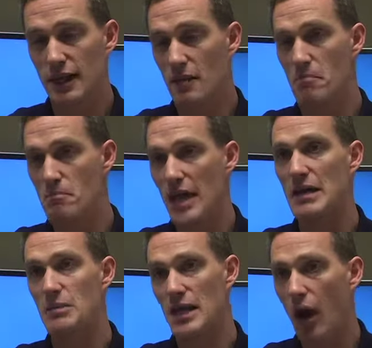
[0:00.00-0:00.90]
it
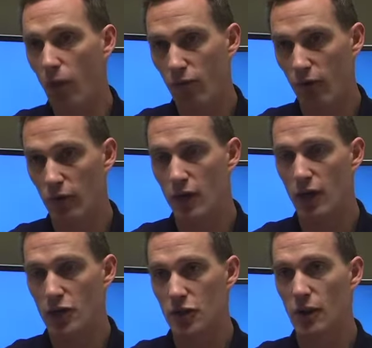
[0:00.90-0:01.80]
may be helpful
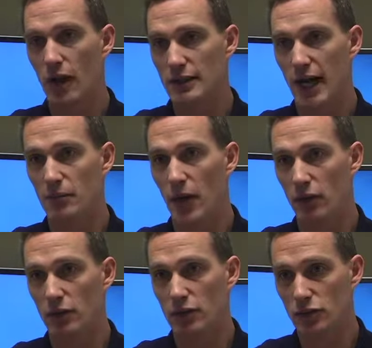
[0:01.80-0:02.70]
to contact
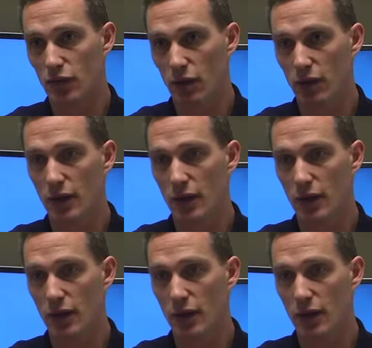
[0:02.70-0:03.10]
medical control.